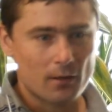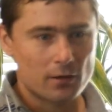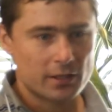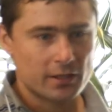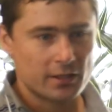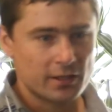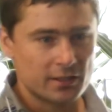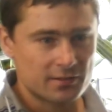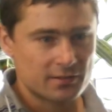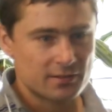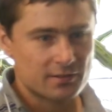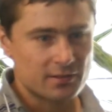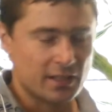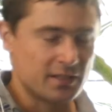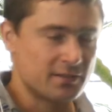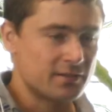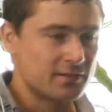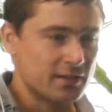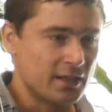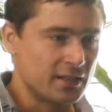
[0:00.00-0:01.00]
Okay,
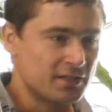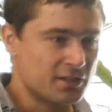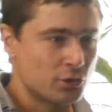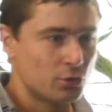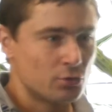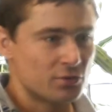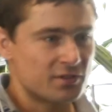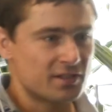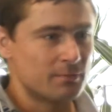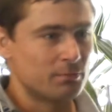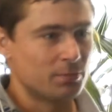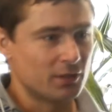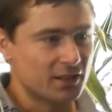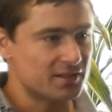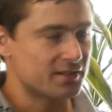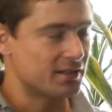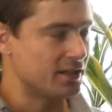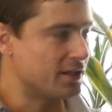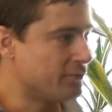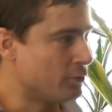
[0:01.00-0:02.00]
it's too
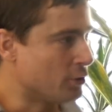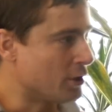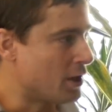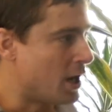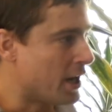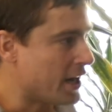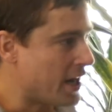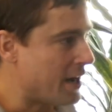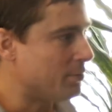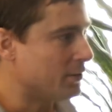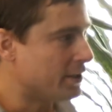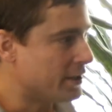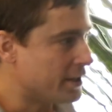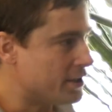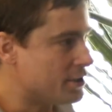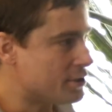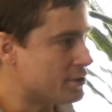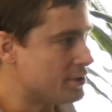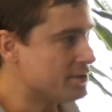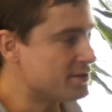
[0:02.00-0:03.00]
simplistic for our
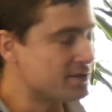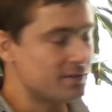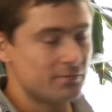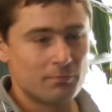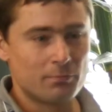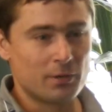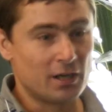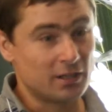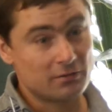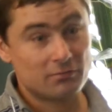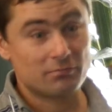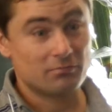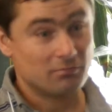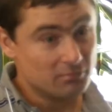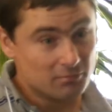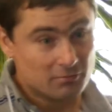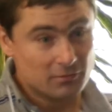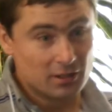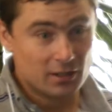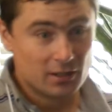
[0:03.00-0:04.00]
applications, but
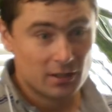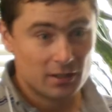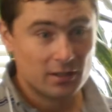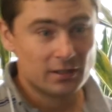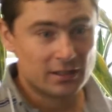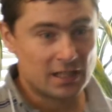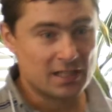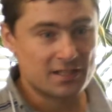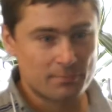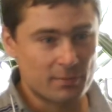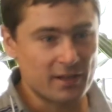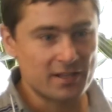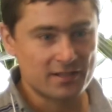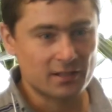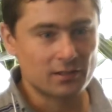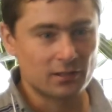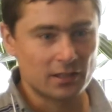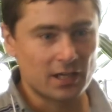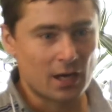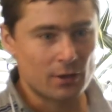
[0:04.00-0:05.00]
that's
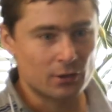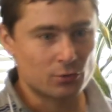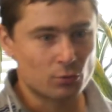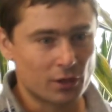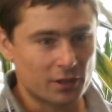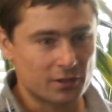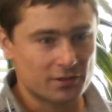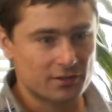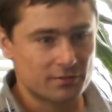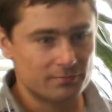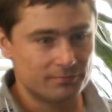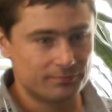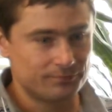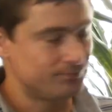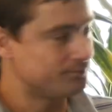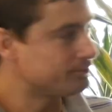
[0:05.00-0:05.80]
basically how it works.